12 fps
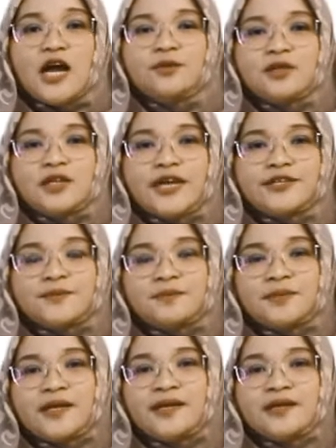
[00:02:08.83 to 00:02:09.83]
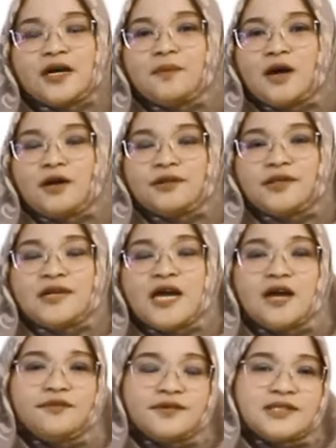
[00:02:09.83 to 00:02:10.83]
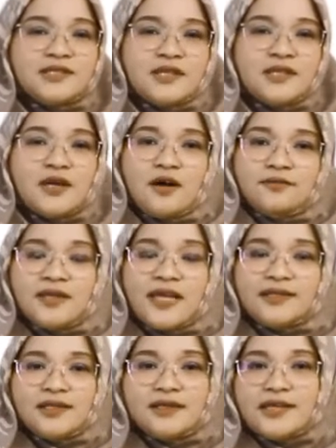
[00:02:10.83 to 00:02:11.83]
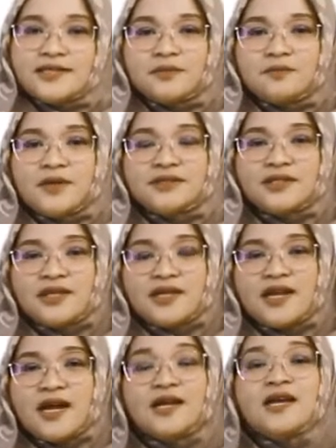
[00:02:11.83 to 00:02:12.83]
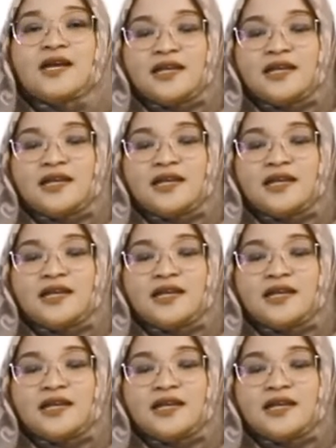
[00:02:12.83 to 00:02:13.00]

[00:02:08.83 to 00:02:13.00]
I will explain about the diversity of lactic acid bacteria